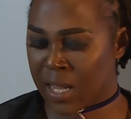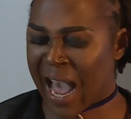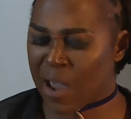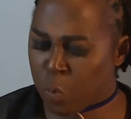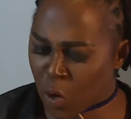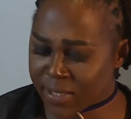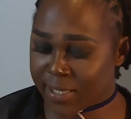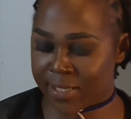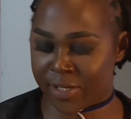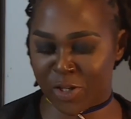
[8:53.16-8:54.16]
I
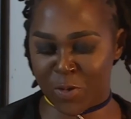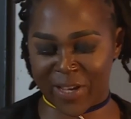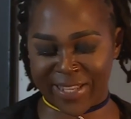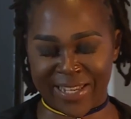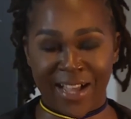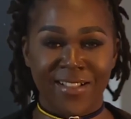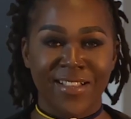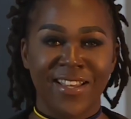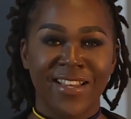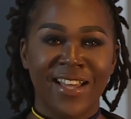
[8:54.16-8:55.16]
wanted to excel.
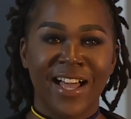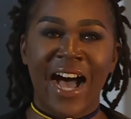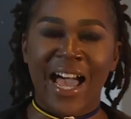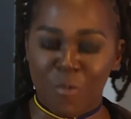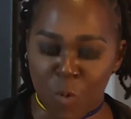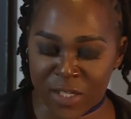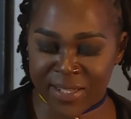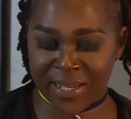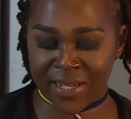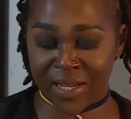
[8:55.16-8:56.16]
I
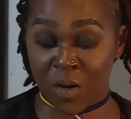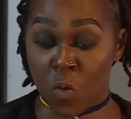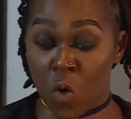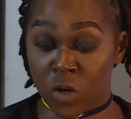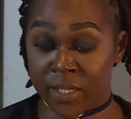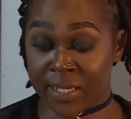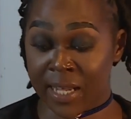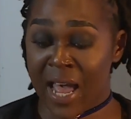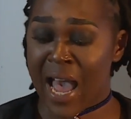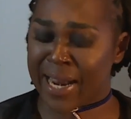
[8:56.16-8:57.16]
wanted awards,
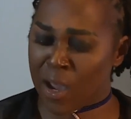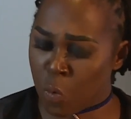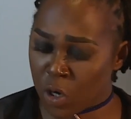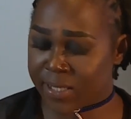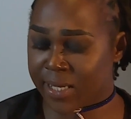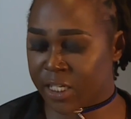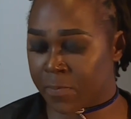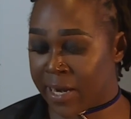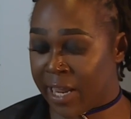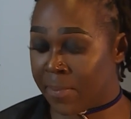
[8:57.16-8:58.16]
and I wanted
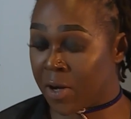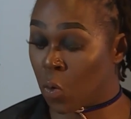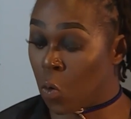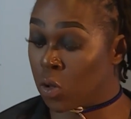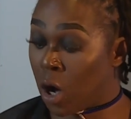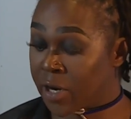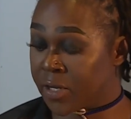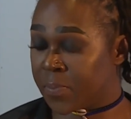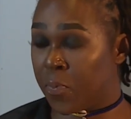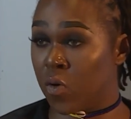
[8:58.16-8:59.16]
my name on all
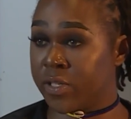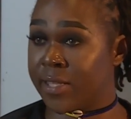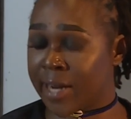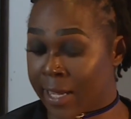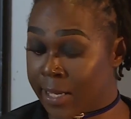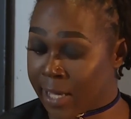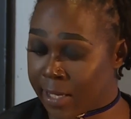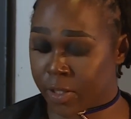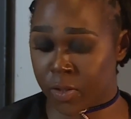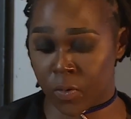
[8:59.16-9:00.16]
honors boards that I could
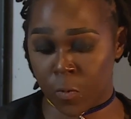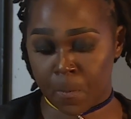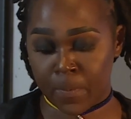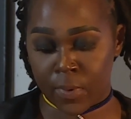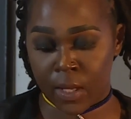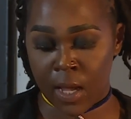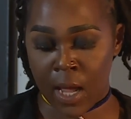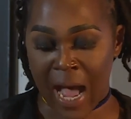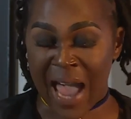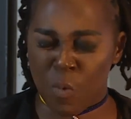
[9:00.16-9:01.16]
get to.
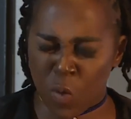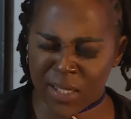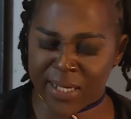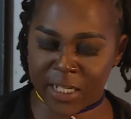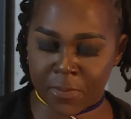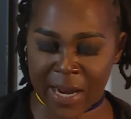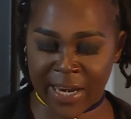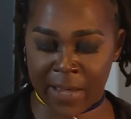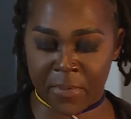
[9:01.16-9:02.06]
I wanted my name